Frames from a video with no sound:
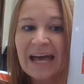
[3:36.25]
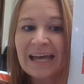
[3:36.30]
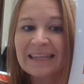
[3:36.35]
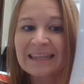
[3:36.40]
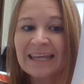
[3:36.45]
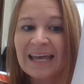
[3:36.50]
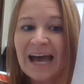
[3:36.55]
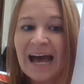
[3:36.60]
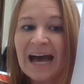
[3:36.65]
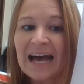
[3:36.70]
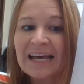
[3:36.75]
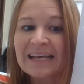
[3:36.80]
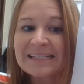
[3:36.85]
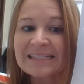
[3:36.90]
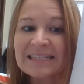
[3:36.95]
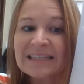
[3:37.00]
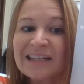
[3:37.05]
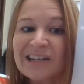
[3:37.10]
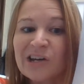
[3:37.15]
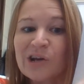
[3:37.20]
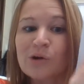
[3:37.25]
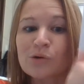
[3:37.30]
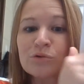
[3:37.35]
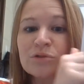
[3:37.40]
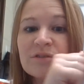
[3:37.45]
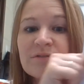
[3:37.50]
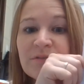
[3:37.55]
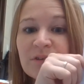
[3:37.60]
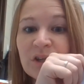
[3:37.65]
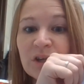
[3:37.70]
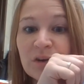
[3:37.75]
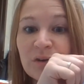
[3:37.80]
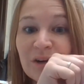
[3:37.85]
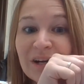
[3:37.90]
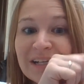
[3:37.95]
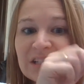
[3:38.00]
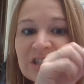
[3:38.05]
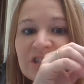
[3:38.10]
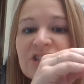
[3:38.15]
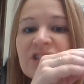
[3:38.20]
and the eyes and the nose for the
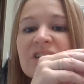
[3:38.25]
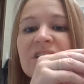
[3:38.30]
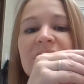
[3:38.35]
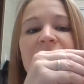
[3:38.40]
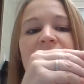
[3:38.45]
Grinch.